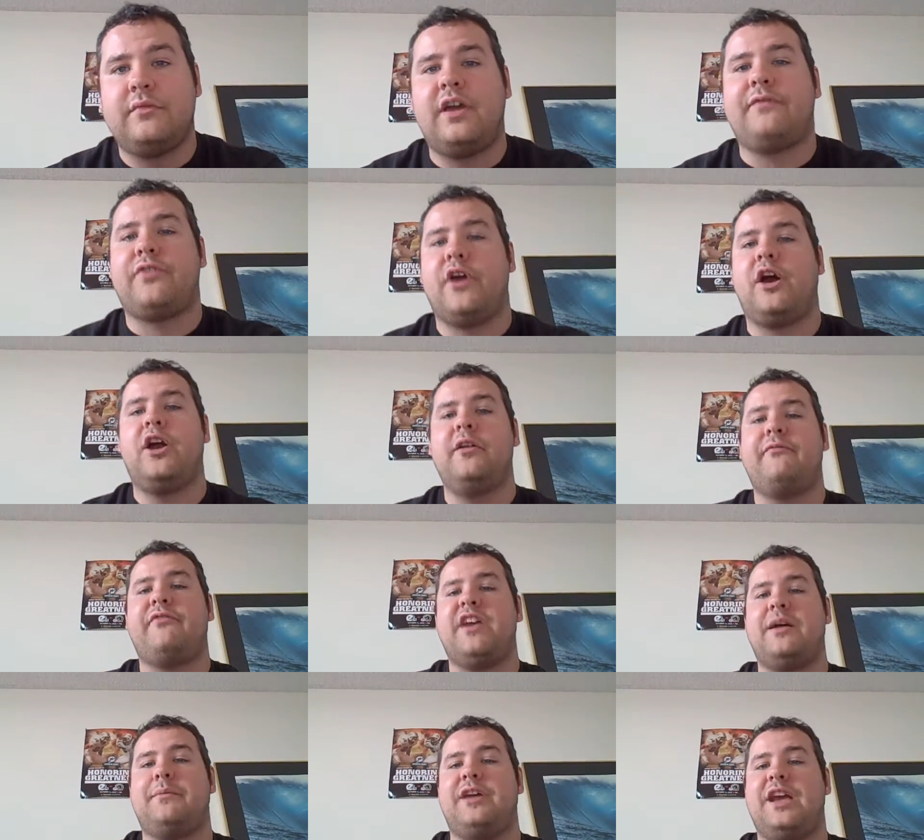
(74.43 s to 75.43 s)
of the Hart
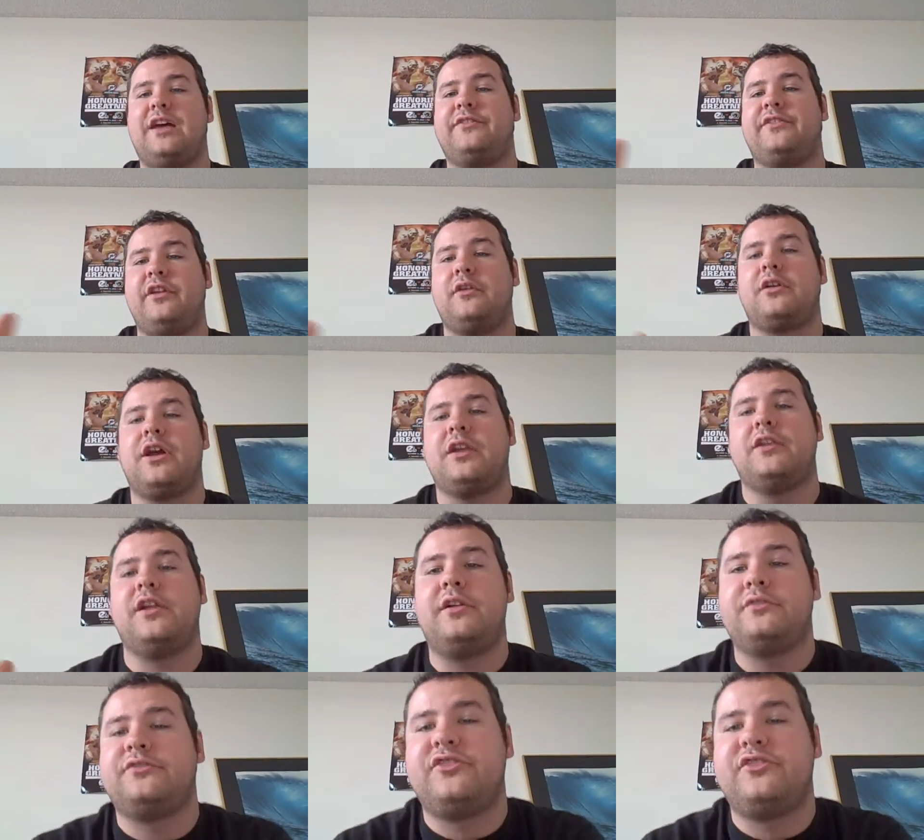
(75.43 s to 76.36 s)
family as the Intercontinental